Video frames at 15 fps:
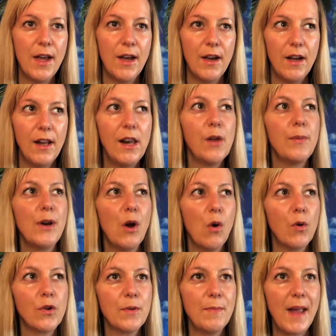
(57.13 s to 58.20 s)
a little bit
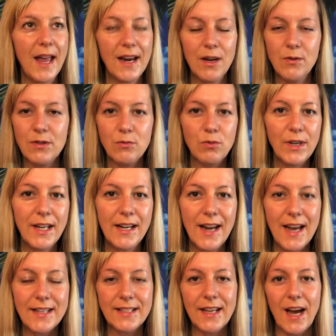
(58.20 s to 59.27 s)
older man. He was a really
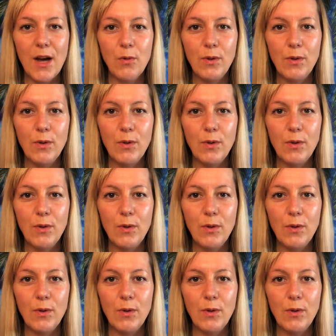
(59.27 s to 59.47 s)
nice guy.